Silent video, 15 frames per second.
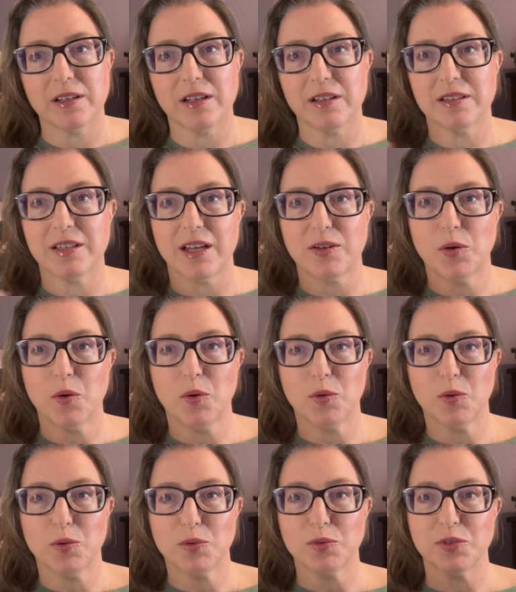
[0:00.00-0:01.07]
That
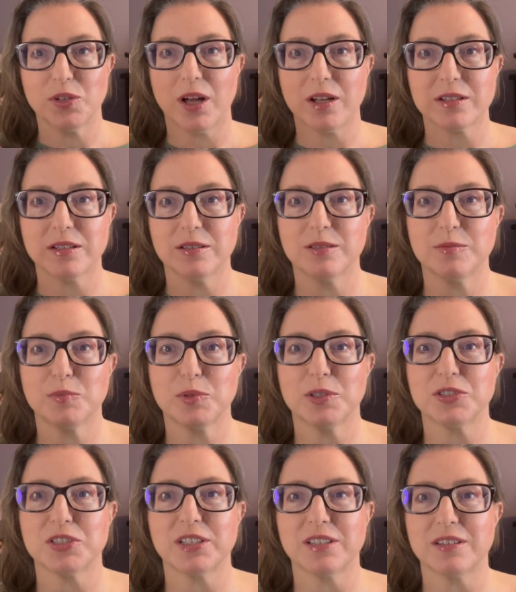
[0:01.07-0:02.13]
whole not
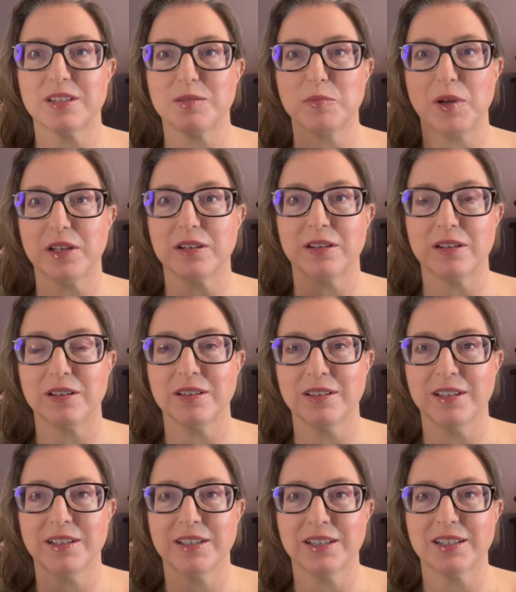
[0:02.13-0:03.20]
pushing the button,
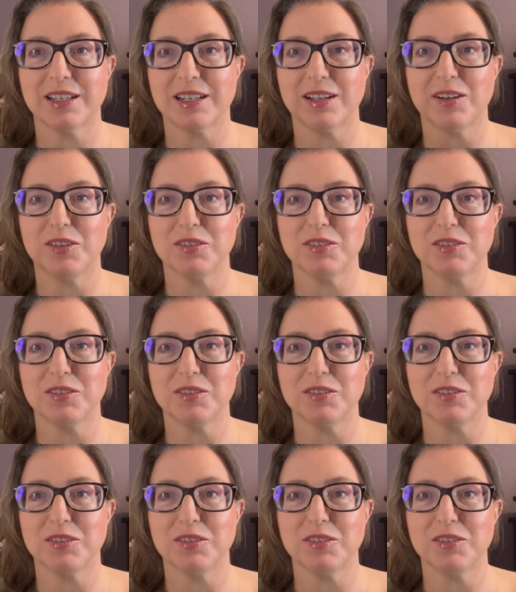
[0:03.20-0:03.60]
getting all